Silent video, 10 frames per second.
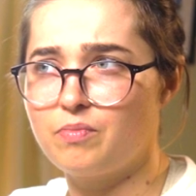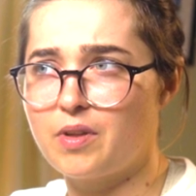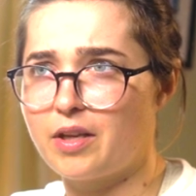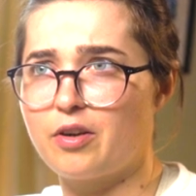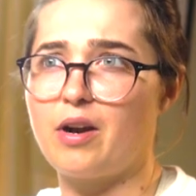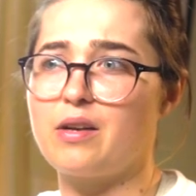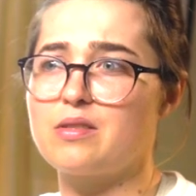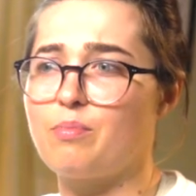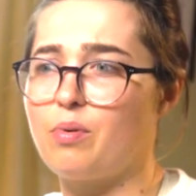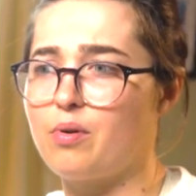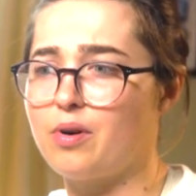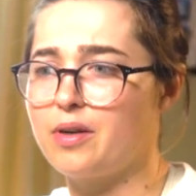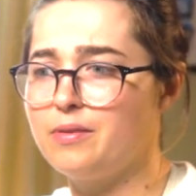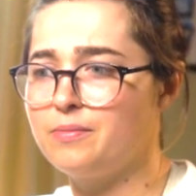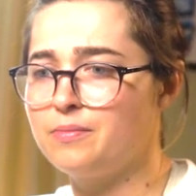like across the board.